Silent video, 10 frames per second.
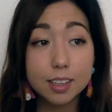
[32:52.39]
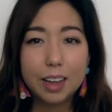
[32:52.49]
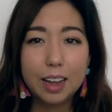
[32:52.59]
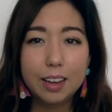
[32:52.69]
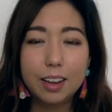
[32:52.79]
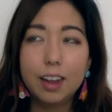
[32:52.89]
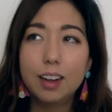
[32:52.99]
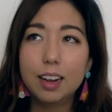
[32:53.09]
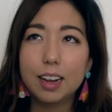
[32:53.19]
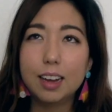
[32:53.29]
And then,
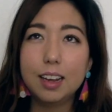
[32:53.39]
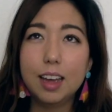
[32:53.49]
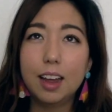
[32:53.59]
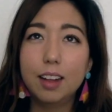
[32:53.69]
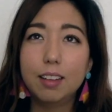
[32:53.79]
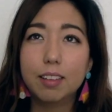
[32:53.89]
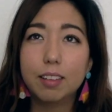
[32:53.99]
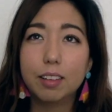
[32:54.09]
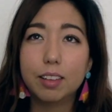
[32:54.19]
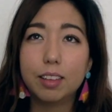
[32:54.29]
like, in the end,
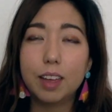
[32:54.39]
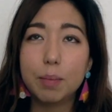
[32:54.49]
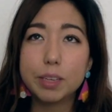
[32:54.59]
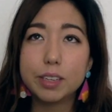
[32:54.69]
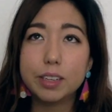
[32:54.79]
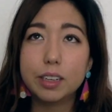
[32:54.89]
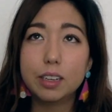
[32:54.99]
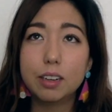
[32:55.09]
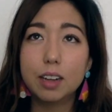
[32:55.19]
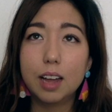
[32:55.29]
Tem
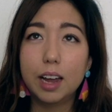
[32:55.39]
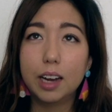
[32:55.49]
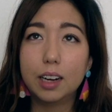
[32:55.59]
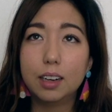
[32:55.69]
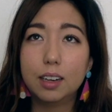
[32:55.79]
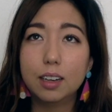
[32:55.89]
still, like,